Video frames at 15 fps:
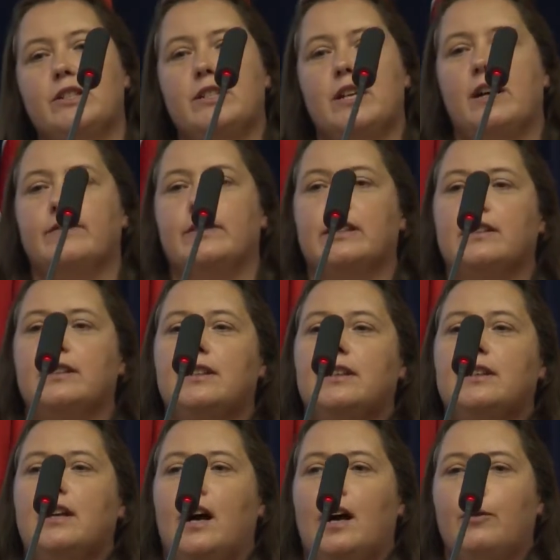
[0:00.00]
Server,
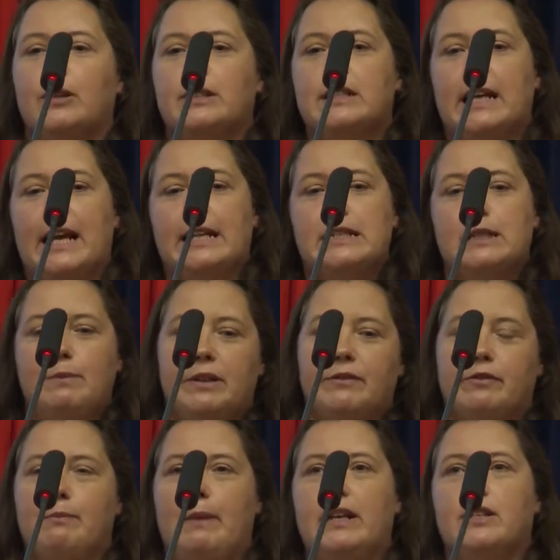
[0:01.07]
I want to get some
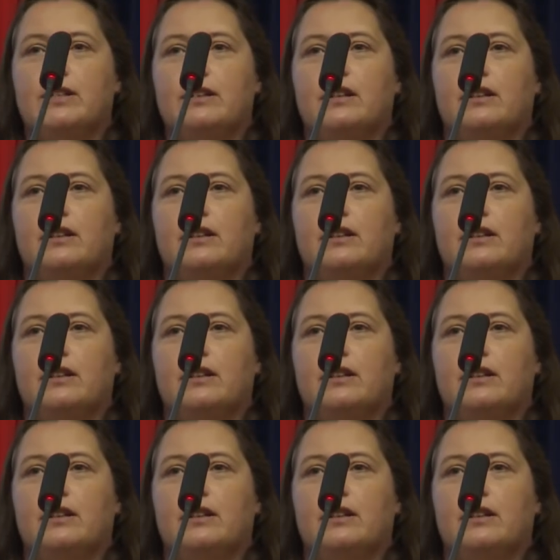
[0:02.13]
information,